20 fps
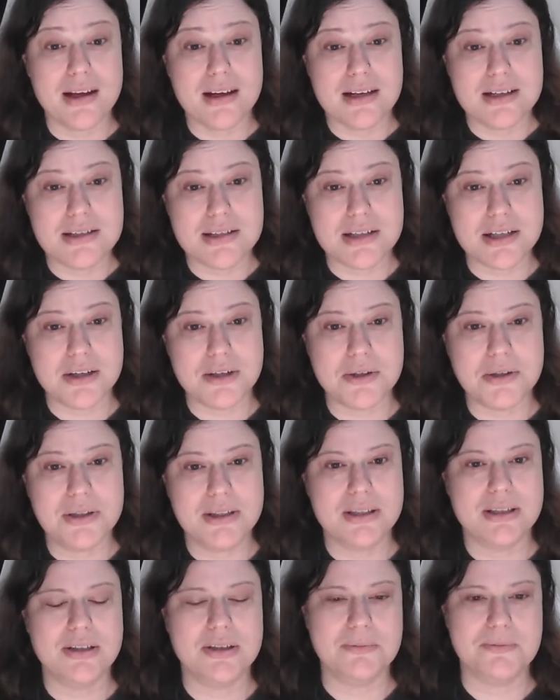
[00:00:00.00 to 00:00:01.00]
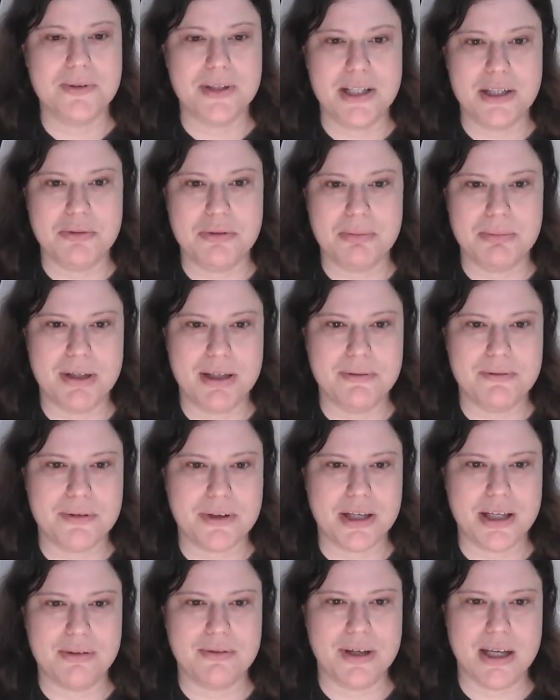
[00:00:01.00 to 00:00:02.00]
So hopefully you will be
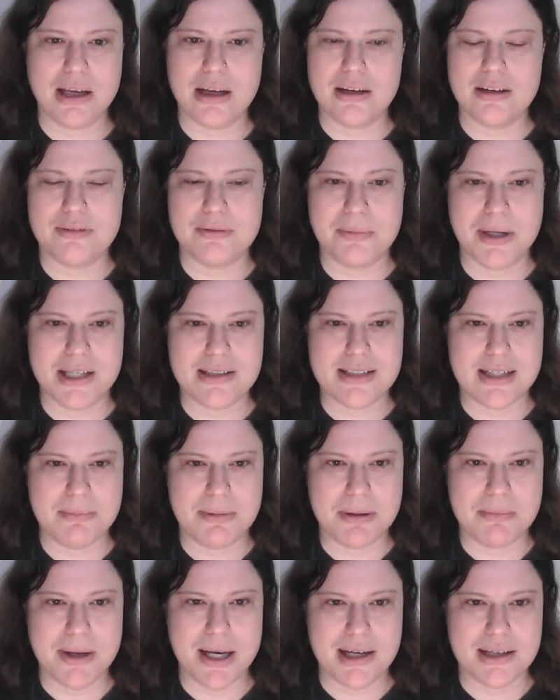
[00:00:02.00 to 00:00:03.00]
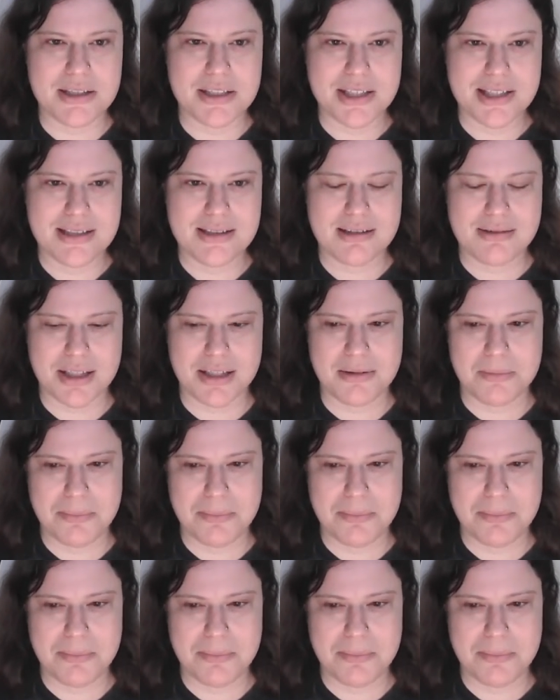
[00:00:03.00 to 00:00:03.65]
forgiving of my stepping back just a little